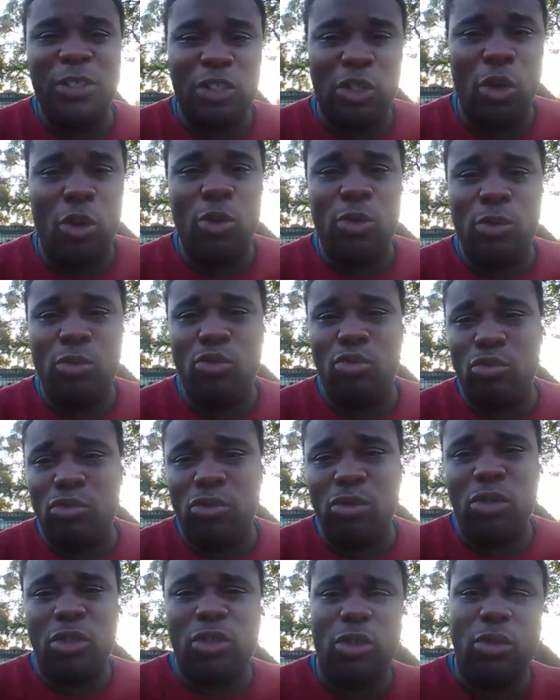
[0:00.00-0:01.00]
So
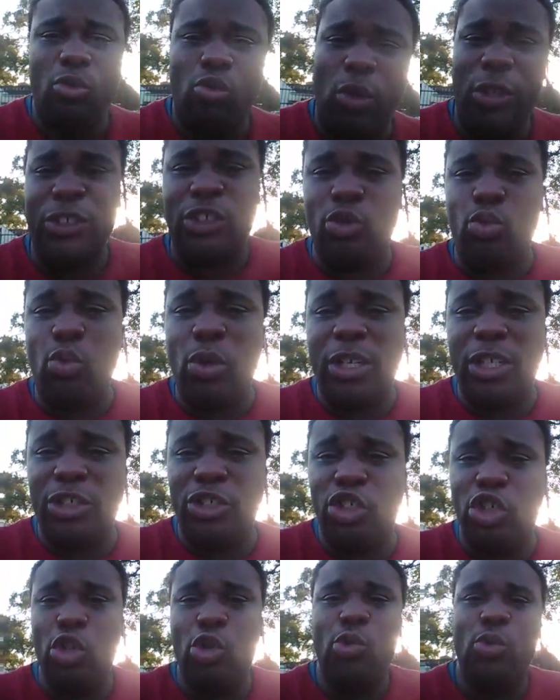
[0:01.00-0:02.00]
what you want to
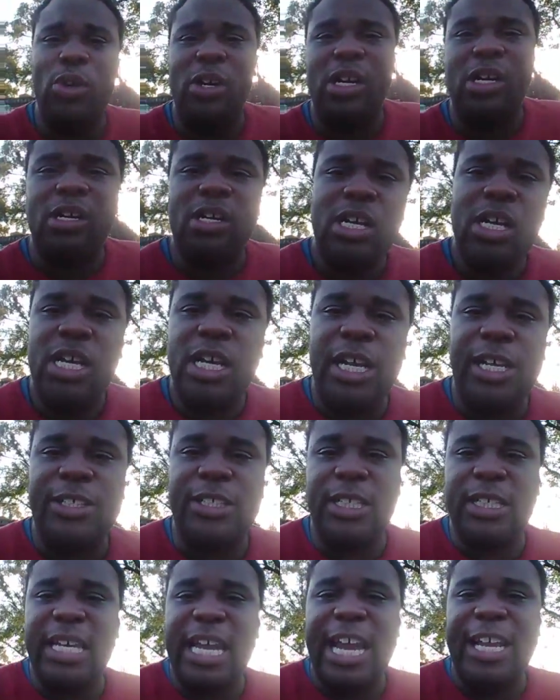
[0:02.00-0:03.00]
do
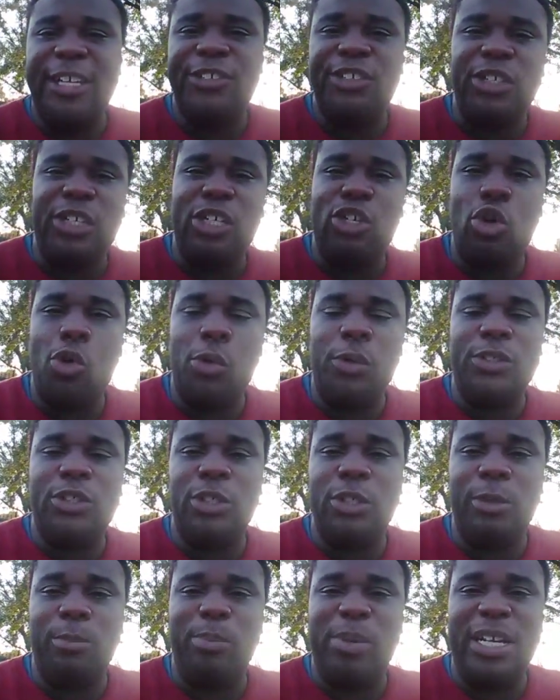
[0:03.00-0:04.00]
is occasionally go
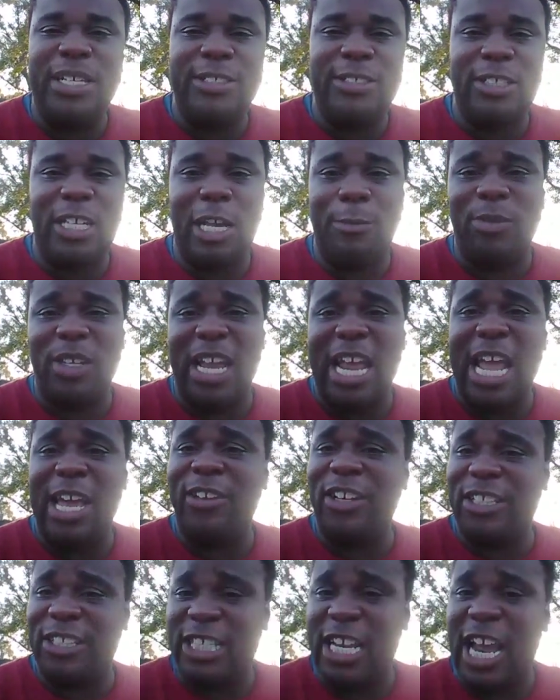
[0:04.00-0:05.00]
into the pit stop to
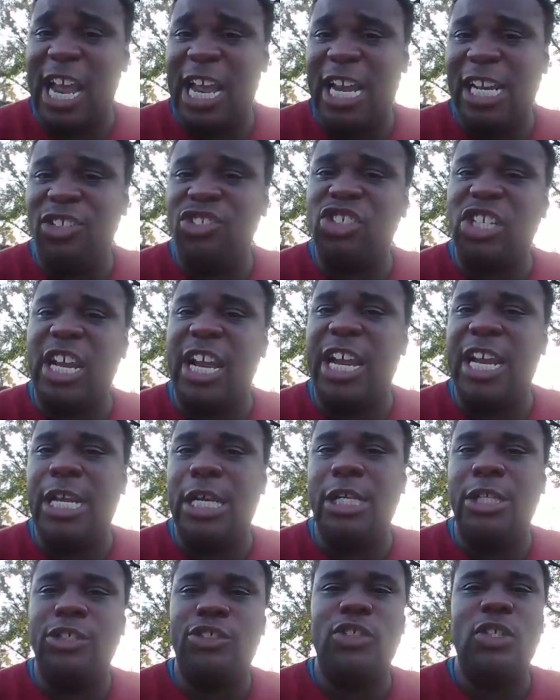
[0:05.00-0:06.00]
have the tire
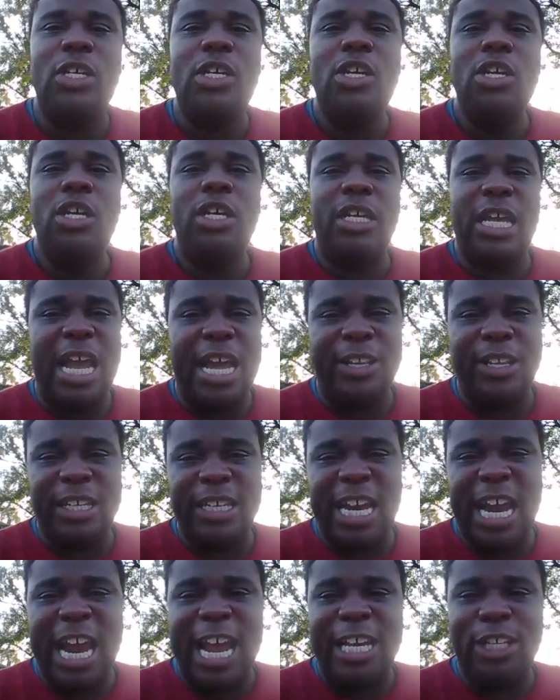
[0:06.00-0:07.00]
changed, have the
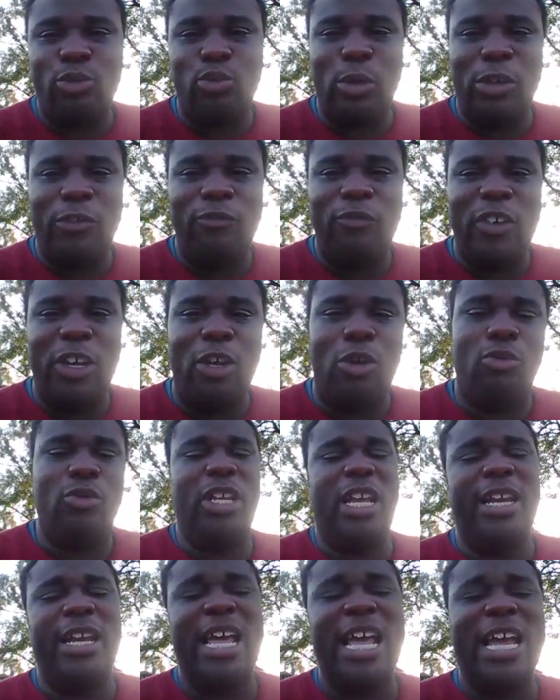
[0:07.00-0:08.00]
gas refilled,
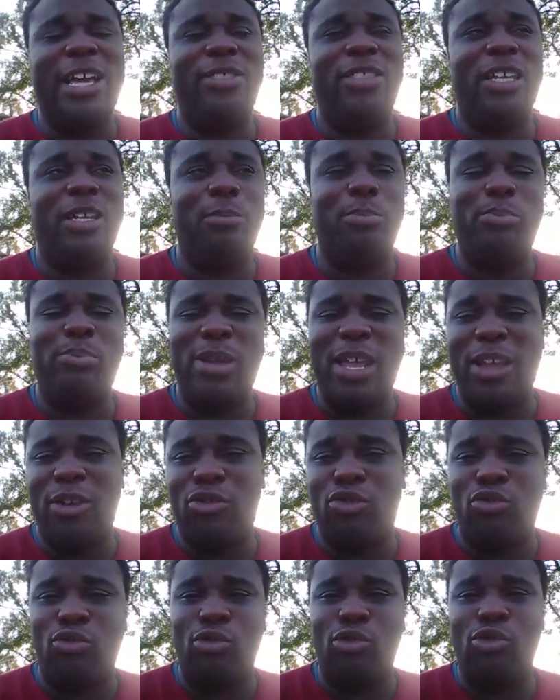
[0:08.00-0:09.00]
and have the pit
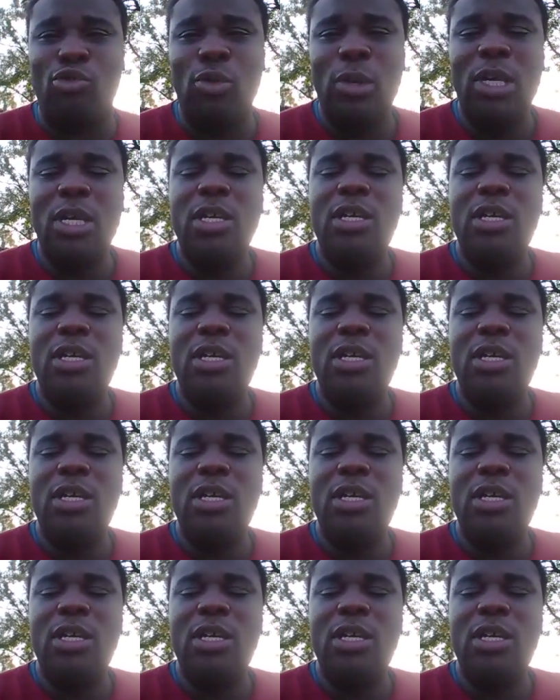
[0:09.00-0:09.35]
crew